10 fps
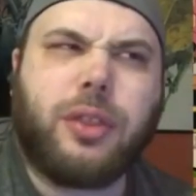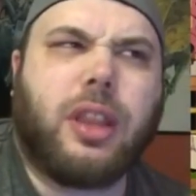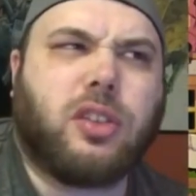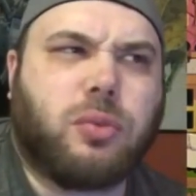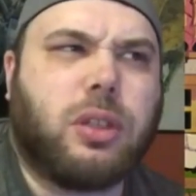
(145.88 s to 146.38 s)
thing
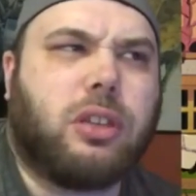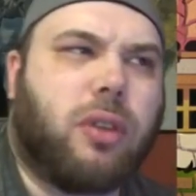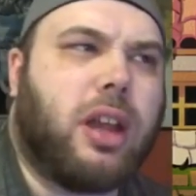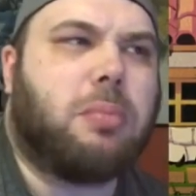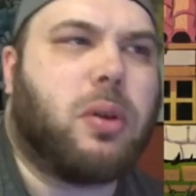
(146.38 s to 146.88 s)
that's really
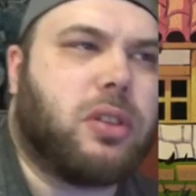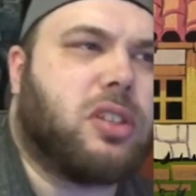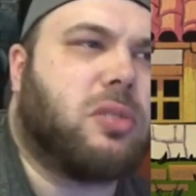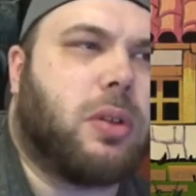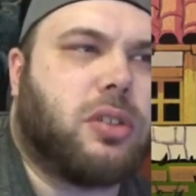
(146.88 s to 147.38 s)
great about this
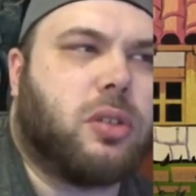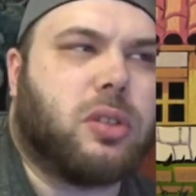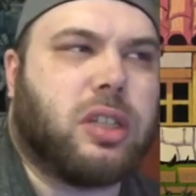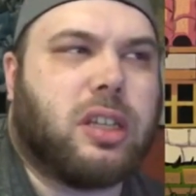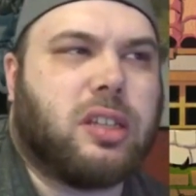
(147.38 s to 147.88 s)
as well too
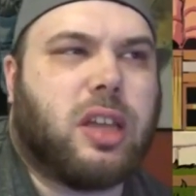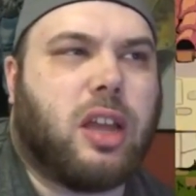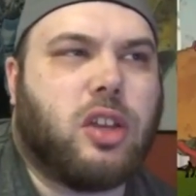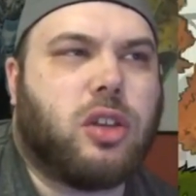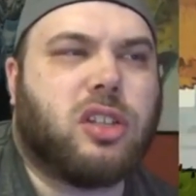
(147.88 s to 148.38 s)
is
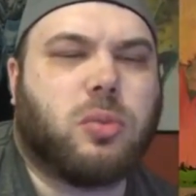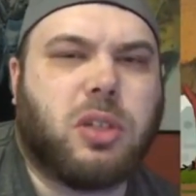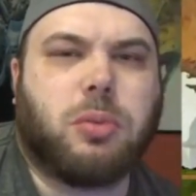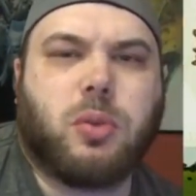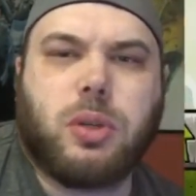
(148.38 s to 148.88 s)
again, you can
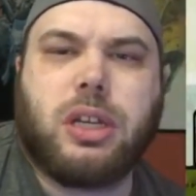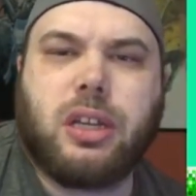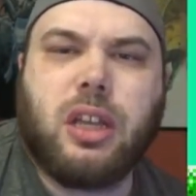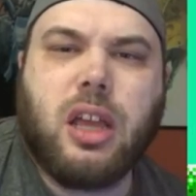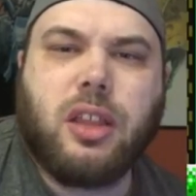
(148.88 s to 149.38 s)
switch
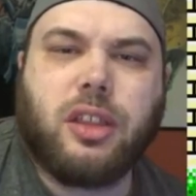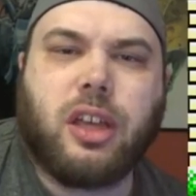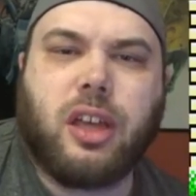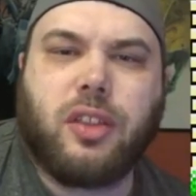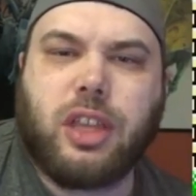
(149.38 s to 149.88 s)
between
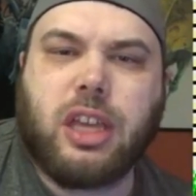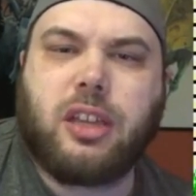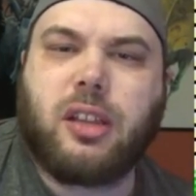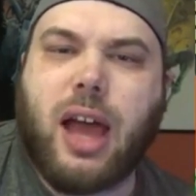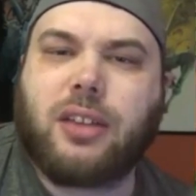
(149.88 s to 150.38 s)
the
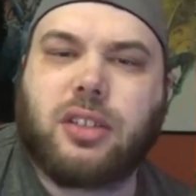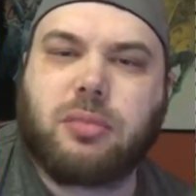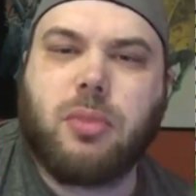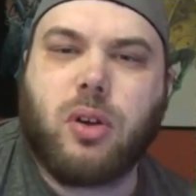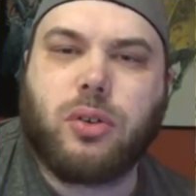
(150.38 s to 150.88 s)
classic
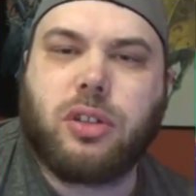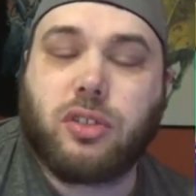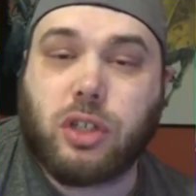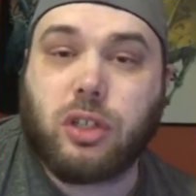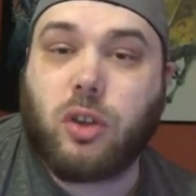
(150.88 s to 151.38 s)
mode,
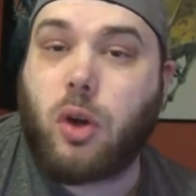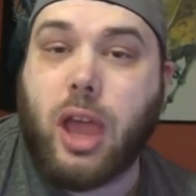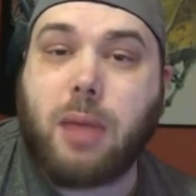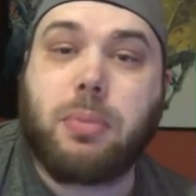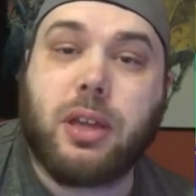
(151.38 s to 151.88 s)
so you can go
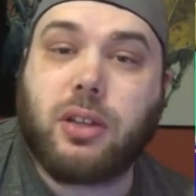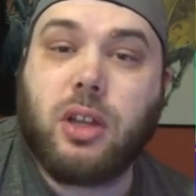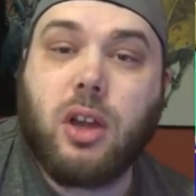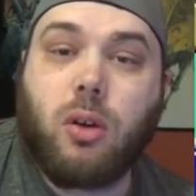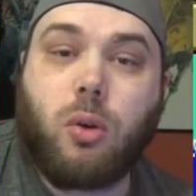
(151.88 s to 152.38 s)
8-bit,
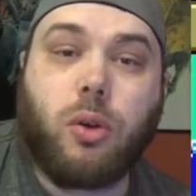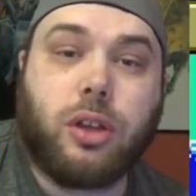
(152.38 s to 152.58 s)
or